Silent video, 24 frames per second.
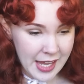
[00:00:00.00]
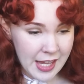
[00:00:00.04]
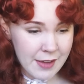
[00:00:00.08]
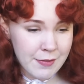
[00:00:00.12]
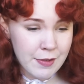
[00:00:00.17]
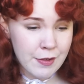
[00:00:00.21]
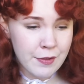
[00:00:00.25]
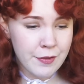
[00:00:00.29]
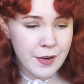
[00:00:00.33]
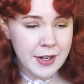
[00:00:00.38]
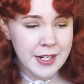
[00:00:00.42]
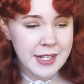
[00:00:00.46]
If
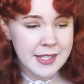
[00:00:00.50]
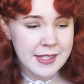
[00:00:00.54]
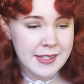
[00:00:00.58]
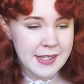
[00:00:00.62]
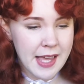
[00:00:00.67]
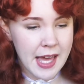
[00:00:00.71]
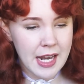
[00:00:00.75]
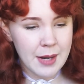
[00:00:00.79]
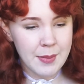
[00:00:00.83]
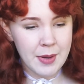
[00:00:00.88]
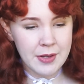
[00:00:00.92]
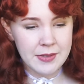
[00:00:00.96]
your friend is
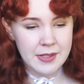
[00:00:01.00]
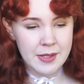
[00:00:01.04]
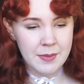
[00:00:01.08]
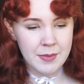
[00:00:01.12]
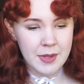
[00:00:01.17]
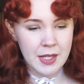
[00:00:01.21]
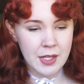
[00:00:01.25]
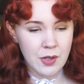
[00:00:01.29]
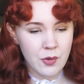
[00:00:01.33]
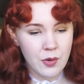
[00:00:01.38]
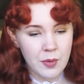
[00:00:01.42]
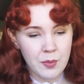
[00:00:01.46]
sad about
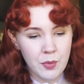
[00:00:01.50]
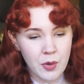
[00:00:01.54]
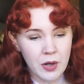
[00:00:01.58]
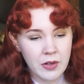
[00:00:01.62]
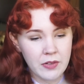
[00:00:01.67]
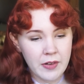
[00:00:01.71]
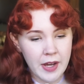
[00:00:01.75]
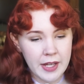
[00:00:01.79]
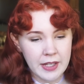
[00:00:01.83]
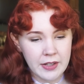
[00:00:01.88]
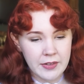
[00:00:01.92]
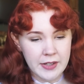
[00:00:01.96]
something, you are
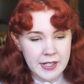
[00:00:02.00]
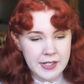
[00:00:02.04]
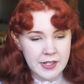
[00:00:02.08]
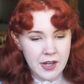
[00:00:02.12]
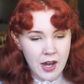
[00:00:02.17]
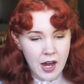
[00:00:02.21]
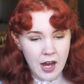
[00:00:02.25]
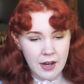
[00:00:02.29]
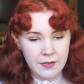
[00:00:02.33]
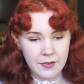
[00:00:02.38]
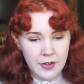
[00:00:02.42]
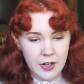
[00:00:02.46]
more likely
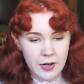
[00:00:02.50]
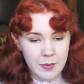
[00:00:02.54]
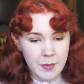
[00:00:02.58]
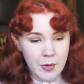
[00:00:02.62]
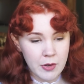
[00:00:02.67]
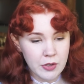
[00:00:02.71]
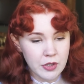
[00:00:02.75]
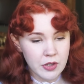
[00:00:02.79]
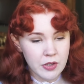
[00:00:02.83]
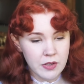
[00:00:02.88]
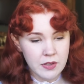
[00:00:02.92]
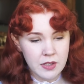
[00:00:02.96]
to offer
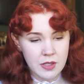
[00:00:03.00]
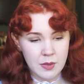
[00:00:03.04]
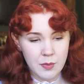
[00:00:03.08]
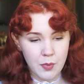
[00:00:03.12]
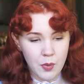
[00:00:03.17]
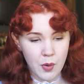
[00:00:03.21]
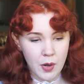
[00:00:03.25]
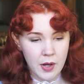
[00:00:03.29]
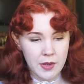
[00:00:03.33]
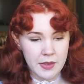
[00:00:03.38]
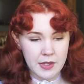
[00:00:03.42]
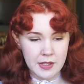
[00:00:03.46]
emotional
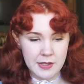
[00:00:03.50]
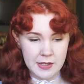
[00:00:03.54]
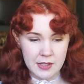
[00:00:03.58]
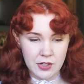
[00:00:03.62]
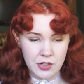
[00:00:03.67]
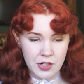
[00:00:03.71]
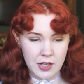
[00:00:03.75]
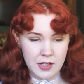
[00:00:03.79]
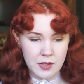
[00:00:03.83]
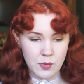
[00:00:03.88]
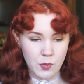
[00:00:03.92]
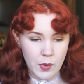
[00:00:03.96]
support than
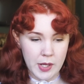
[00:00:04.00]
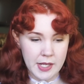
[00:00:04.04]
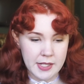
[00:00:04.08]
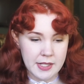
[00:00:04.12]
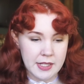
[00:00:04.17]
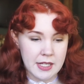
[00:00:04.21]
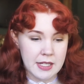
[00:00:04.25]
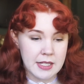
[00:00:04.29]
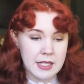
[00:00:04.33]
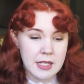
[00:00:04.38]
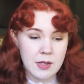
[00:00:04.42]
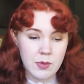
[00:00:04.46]
suggest ways
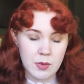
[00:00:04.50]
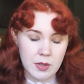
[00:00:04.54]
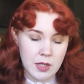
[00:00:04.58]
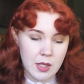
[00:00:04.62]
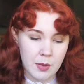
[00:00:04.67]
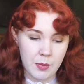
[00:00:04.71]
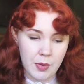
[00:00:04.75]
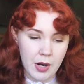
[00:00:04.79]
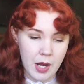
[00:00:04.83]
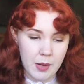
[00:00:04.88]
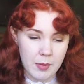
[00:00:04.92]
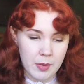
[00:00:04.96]
to deal with
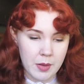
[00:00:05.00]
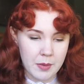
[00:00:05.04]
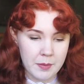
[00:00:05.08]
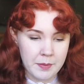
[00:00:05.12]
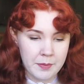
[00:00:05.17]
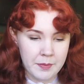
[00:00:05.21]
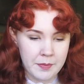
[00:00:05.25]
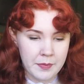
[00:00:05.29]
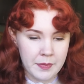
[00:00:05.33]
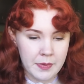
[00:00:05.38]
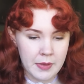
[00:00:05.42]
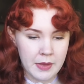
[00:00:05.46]
the
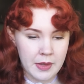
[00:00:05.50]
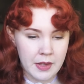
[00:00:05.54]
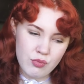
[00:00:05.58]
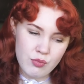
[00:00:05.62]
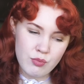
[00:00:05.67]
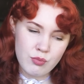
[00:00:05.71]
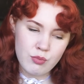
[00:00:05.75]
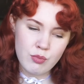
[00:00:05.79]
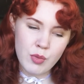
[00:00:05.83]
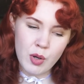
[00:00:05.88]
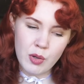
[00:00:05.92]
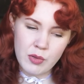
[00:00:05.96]
problem.
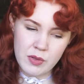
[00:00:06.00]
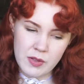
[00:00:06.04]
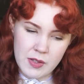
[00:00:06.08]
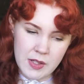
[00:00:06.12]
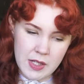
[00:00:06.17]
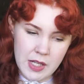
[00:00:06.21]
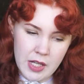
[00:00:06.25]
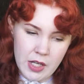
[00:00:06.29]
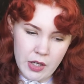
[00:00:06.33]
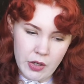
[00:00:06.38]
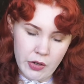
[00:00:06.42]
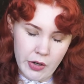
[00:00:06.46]

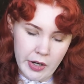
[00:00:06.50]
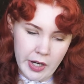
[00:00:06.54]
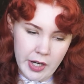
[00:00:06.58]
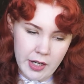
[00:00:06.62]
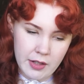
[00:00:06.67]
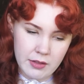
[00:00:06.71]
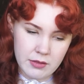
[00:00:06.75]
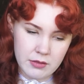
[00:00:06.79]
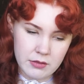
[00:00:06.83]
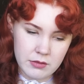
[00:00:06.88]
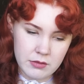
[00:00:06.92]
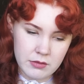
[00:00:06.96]
Mostly
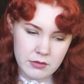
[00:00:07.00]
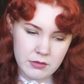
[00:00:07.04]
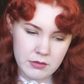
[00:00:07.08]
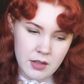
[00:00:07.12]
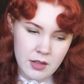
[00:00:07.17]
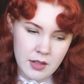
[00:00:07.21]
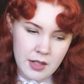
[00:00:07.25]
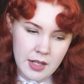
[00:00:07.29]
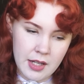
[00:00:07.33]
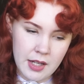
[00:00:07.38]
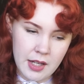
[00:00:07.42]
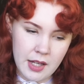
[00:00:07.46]
agree.
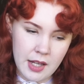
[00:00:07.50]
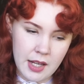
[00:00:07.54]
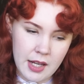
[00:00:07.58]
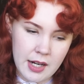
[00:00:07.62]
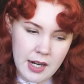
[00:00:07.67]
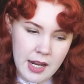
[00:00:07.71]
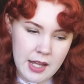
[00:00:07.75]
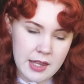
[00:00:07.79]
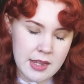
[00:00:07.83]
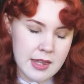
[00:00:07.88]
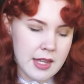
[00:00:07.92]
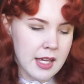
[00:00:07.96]

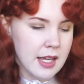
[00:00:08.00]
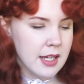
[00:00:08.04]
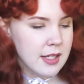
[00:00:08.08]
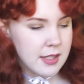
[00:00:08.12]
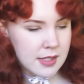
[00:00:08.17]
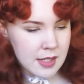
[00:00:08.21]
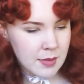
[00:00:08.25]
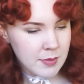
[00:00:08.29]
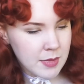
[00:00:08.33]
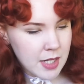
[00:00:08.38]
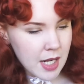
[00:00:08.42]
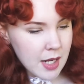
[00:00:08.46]
And I think
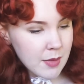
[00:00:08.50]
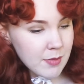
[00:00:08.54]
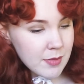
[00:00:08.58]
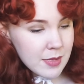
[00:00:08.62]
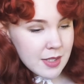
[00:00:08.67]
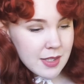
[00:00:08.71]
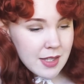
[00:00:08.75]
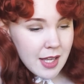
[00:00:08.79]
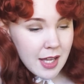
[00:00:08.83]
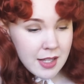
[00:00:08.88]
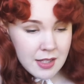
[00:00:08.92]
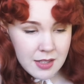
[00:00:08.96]

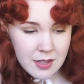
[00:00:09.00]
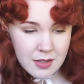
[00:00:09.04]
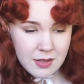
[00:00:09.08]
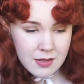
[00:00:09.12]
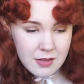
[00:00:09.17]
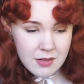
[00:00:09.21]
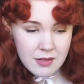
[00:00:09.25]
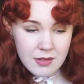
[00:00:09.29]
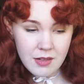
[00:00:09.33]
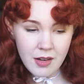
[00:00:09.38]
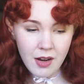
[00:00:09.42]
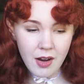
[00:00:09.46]
sometimes
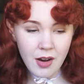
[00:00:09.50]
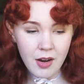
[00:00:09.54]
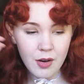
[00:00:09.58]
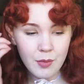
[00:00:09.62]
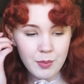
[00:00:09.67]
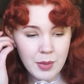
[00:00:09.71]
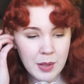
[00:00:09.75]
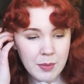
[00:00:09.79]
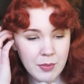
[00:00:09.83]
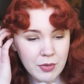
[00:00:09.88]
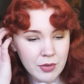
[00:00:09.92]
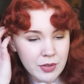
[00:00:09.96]
that's all
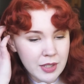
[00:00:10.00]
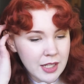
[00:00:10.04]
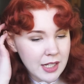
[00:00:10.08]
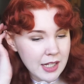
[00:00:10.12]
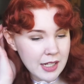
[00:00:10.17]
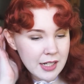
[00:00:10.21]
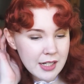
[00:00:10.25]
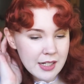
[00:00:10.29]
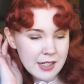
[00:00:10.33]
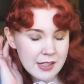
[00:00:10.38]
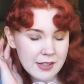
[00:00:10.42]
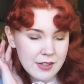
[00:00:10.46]
people
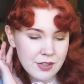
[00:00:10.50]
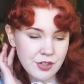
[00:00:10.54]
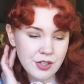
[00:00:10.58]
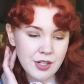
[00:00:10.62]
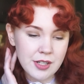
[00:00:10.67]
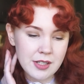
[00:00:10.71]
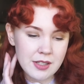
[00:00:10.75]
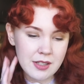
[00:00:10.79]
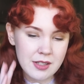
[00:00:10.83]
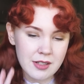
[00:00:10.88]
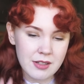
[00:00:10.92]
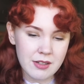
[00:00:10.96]
need is
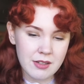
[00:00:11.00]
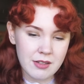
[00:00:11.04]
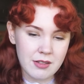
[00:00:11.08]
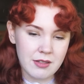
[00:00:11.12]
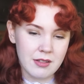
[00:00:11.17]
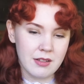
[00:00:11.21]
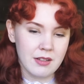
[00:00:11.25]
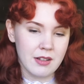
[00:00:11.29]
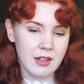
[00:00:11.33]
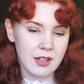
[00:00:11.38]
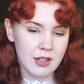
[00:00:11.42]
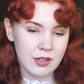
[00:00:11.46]
just
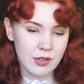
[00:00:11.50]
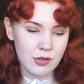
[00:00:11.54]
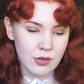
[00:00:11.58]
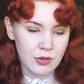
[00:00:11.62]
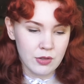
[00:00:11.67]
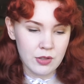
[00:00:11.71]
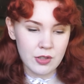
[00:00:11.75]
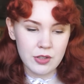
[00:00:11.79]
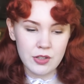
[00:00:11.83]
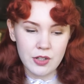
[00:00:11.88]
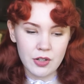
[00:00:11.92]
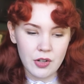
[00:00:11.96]
a
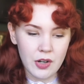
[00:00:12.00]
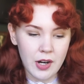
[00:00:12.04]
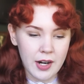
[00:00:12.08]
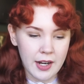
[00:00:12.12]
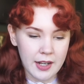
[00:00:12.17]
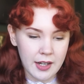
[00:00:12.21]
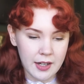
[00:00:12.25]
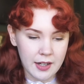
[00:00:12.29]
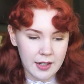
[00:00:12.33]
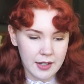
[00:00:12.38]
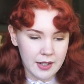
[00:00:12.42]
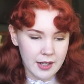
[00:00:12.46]
shoulder to
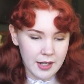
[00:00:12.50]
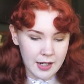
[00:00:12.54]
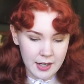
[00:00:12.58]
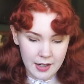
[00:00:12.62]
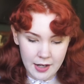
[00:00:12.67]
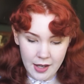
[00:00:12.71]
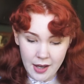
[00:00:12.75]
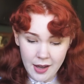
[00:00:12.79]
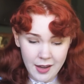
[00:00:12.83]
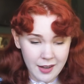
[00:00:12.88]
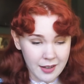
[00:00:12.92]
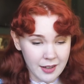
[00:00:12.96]
cry on,
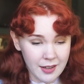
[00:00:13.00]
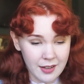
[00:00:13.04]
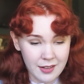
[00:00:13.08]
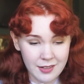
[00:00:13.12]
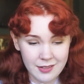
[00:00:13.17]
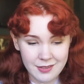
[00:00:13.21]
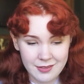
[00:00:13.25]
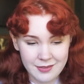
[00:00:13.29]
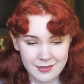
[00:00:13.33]
and a hug.